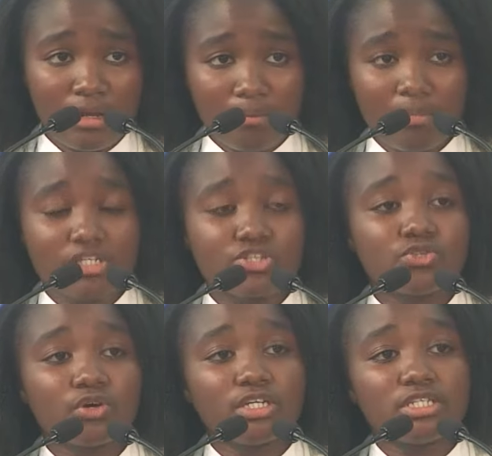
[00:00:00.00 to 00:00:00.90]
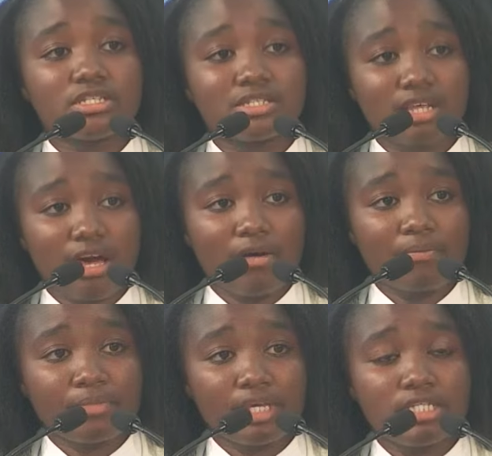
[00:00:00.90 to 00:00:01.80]
But know it is there.
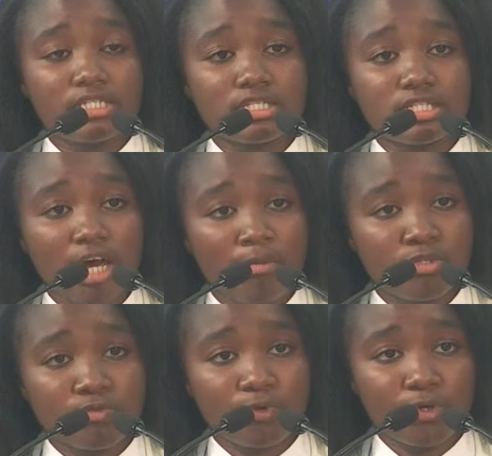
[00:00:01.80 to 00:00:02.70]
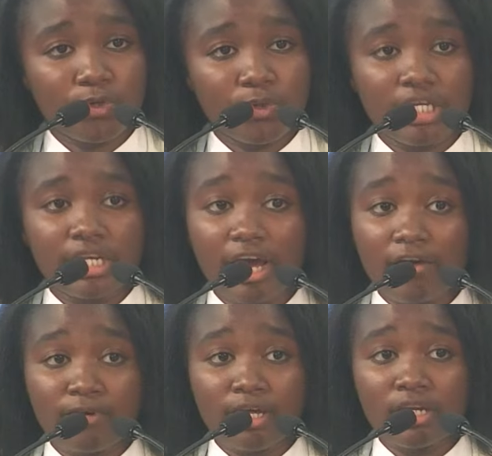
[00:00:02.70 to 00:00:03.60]
It is kept for you in
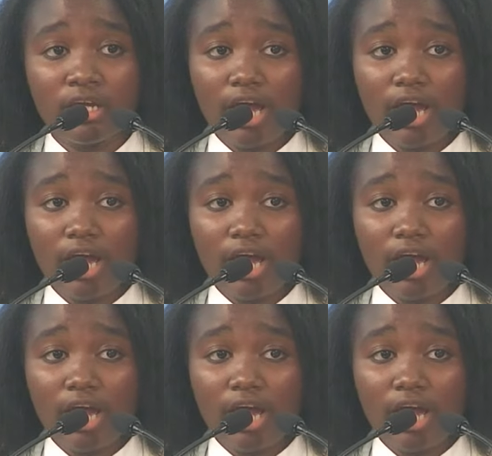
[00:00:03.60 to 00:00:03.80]
heaven,